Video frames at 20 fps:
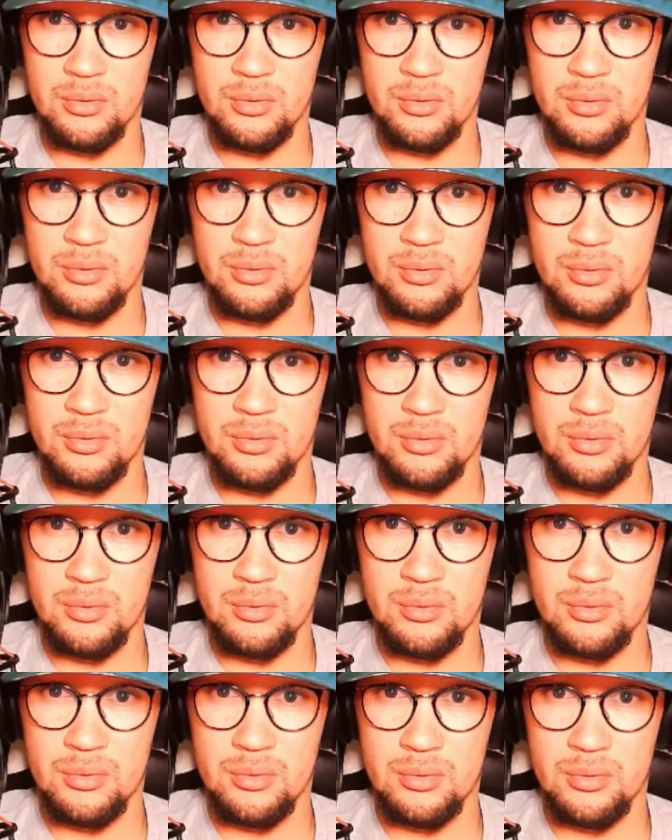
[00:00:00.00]

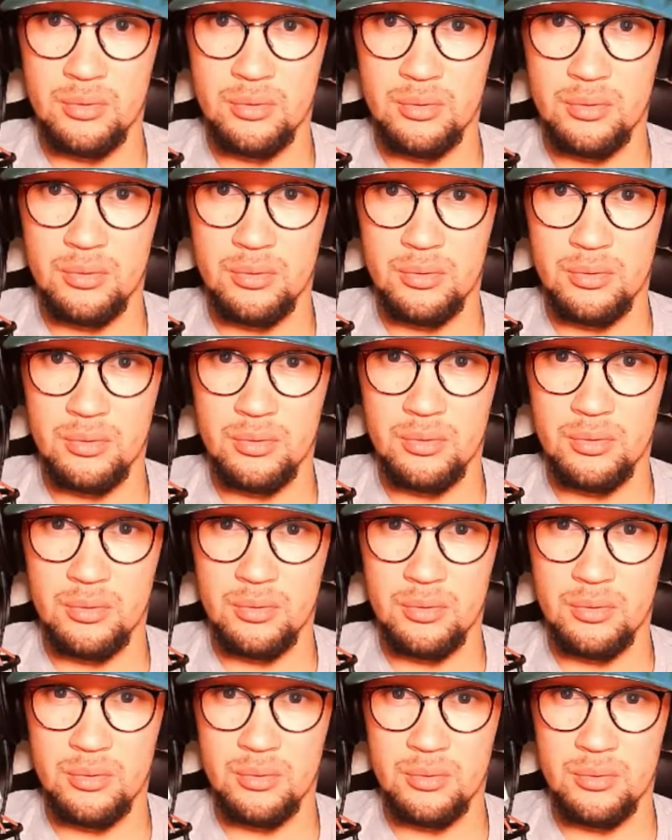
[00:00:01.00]

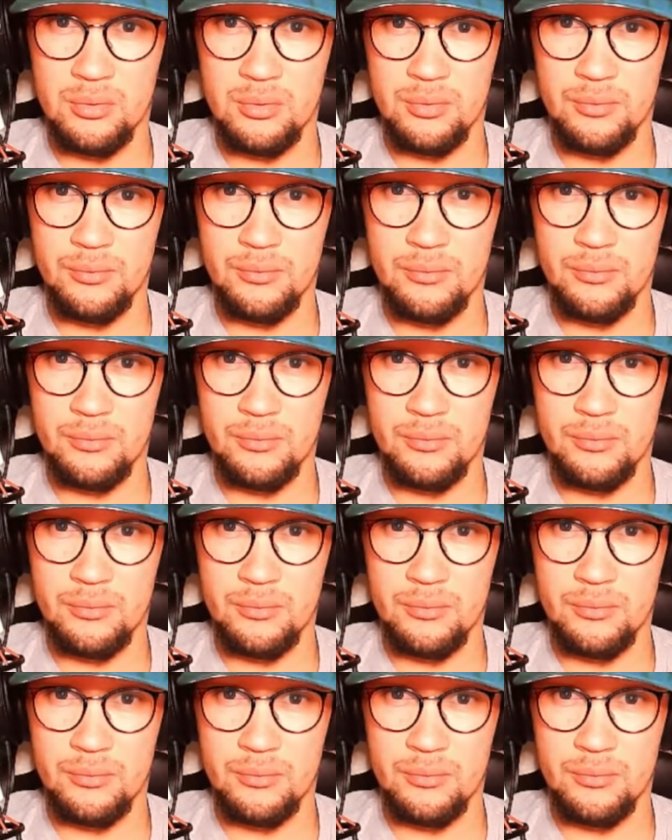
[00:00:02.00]
[no speech]